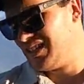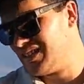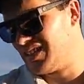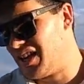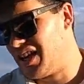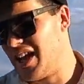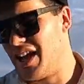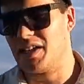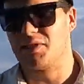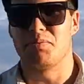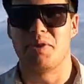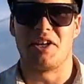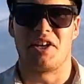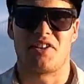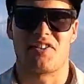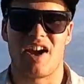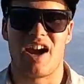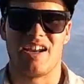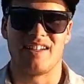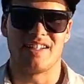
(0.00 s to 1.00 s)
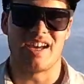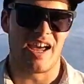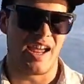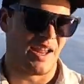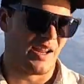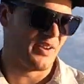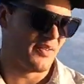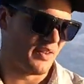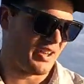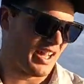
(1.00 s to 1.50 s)
So yeah, it's been a great
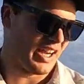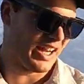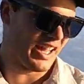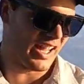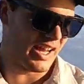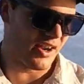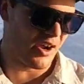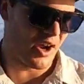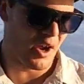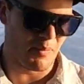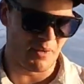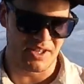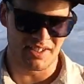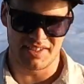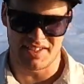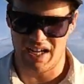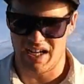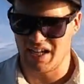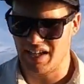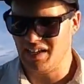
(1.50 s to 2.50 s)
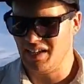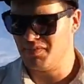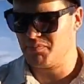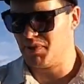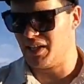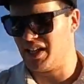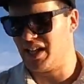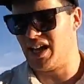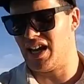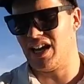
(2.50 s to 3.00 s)
day. We're gonna head home in a second,
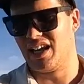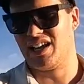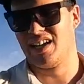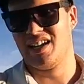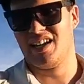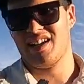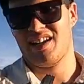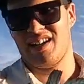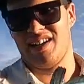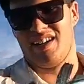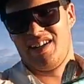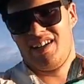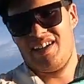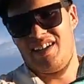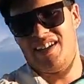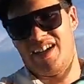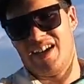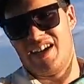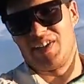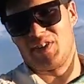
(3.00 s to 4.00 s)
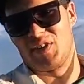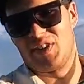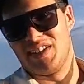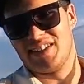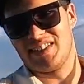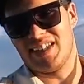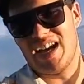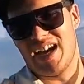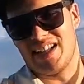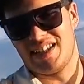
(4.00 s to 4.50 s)
but yeah, how good
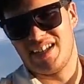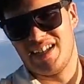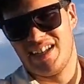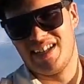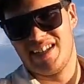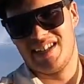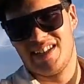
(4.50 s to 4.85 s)
is that?